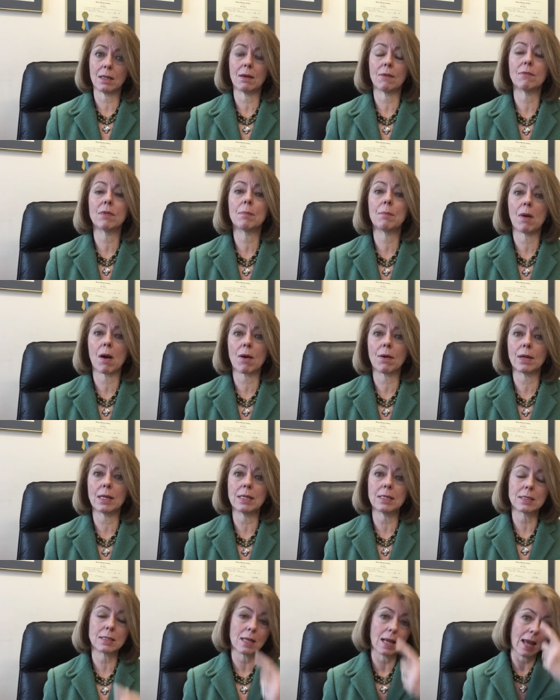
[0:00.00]
of the
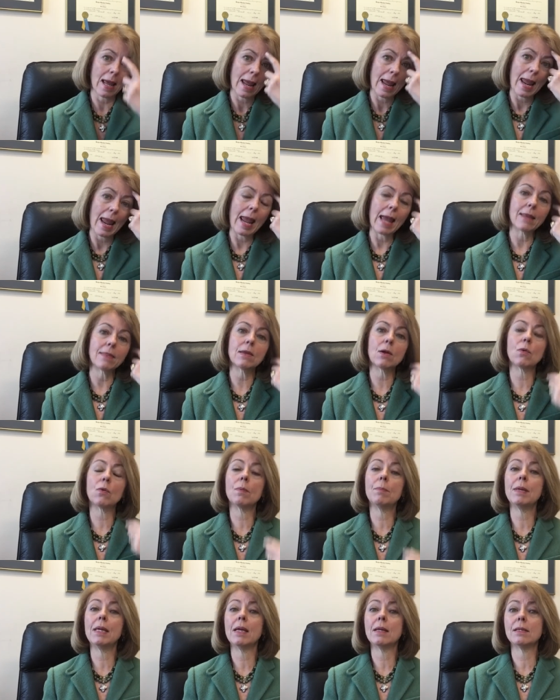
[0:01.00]
parties. And there will
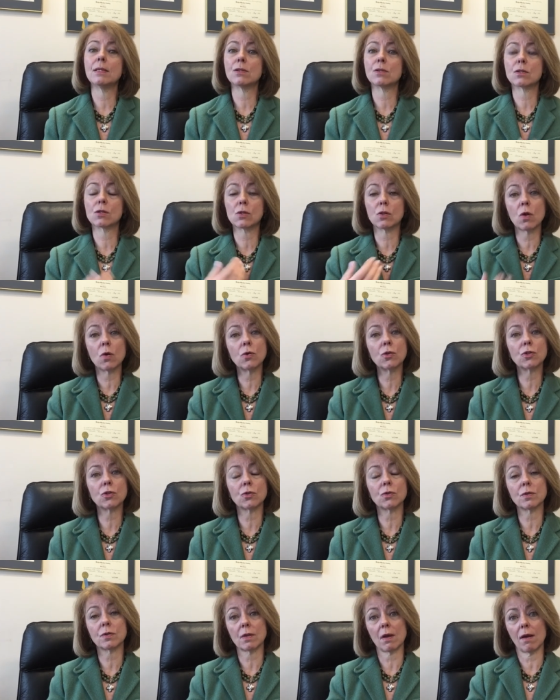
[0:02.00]
be
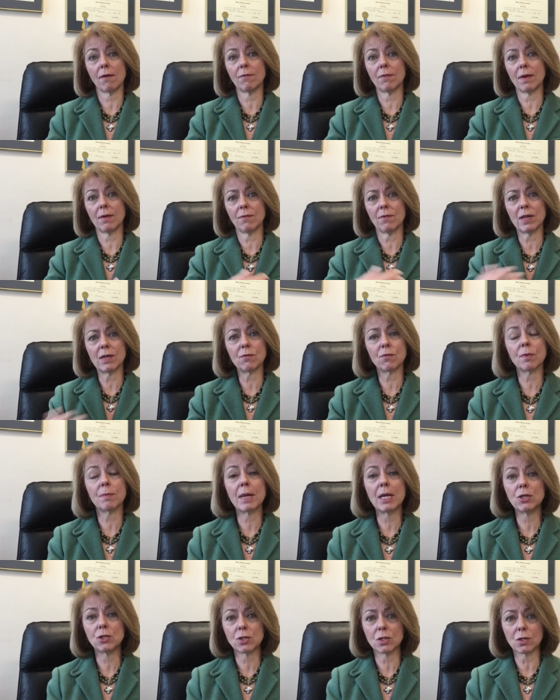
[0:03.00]
disclosures of
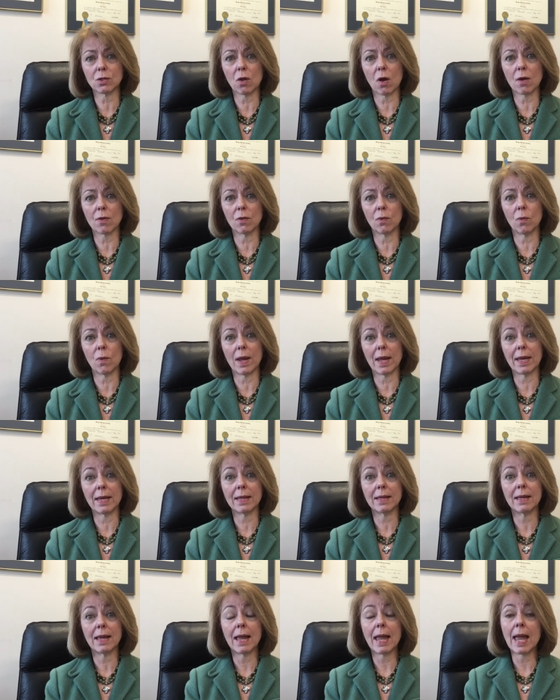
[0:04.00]
information along the way.
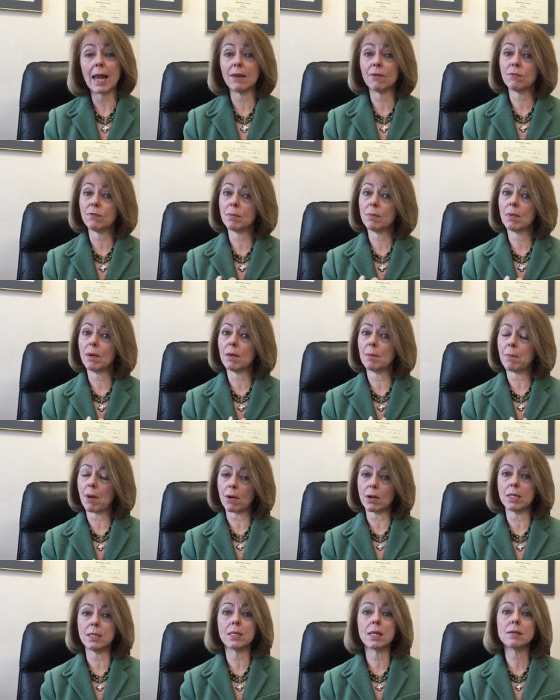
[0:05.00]
And if a
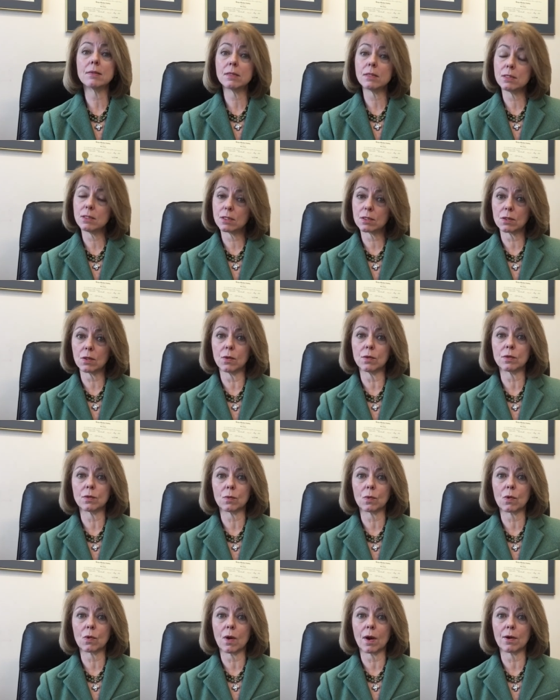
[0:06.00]
party doesn't disclose the
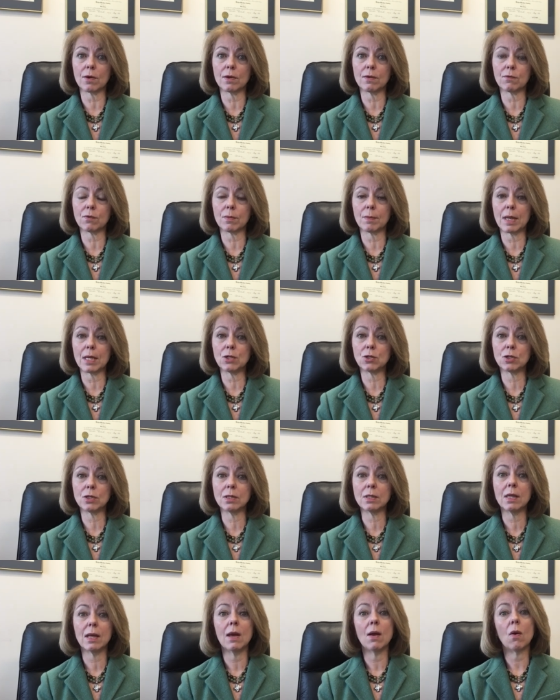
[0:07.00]
required information,
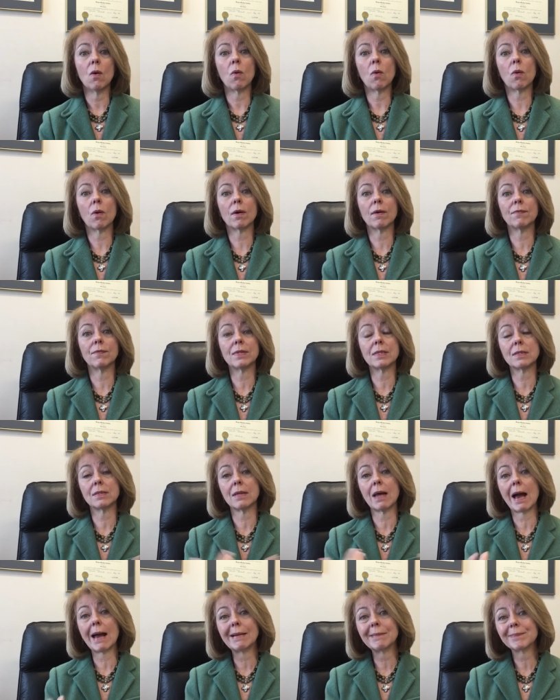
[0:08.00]
or if it's
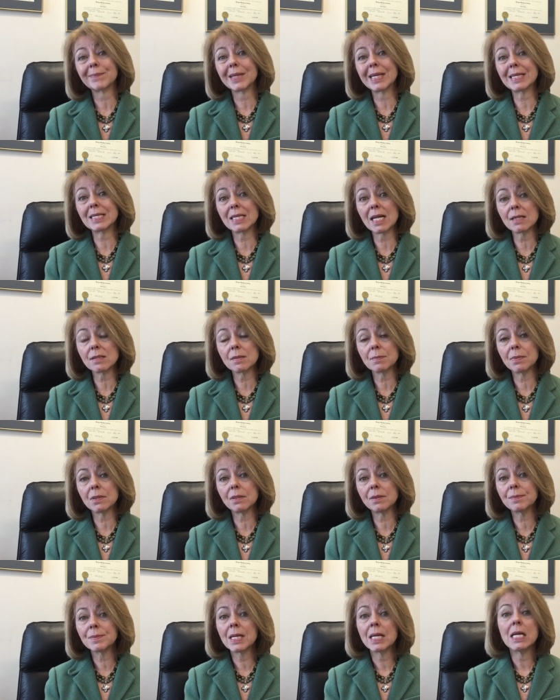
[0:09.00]
not
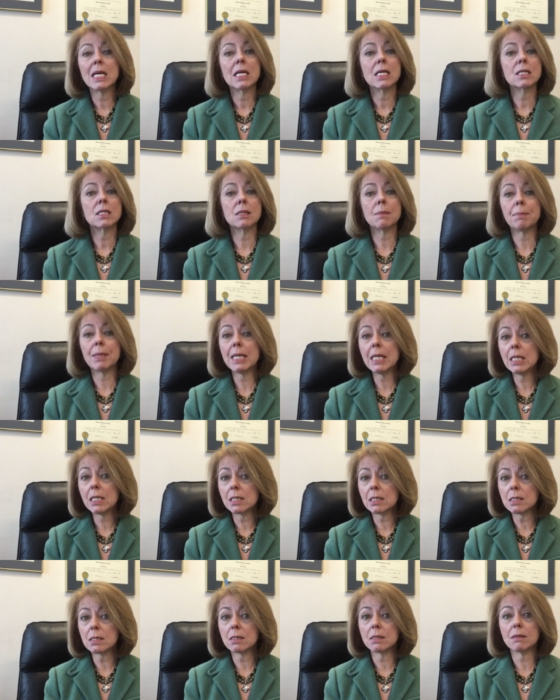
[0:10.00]
accessible,
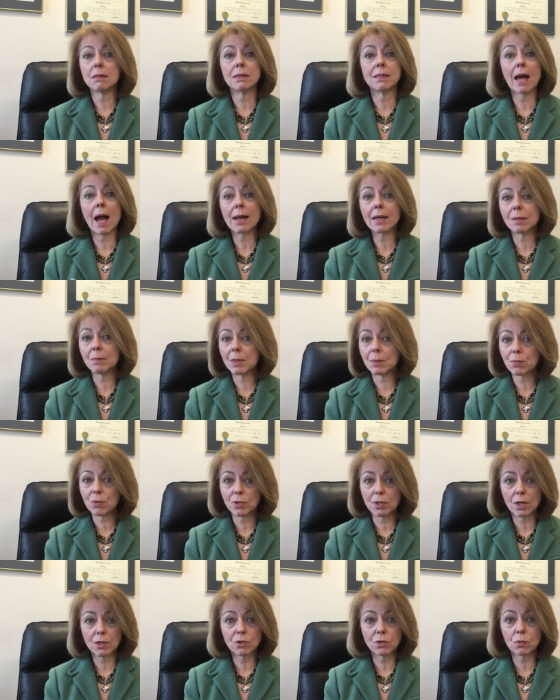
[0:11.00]
subpoenas, document
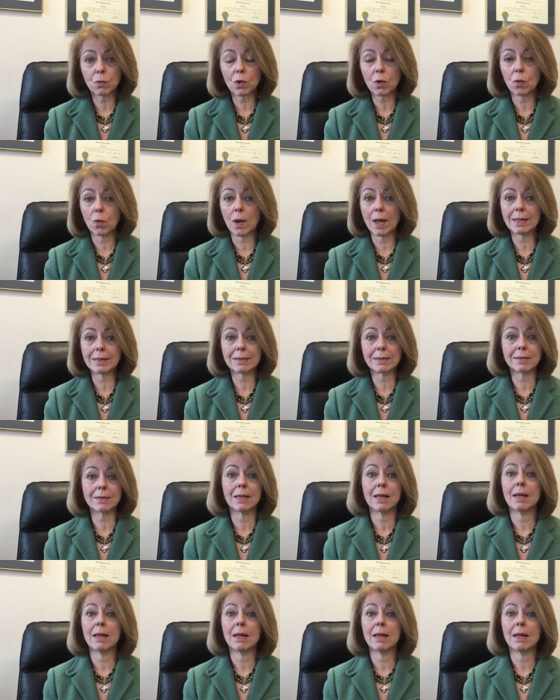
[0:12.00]
production requests,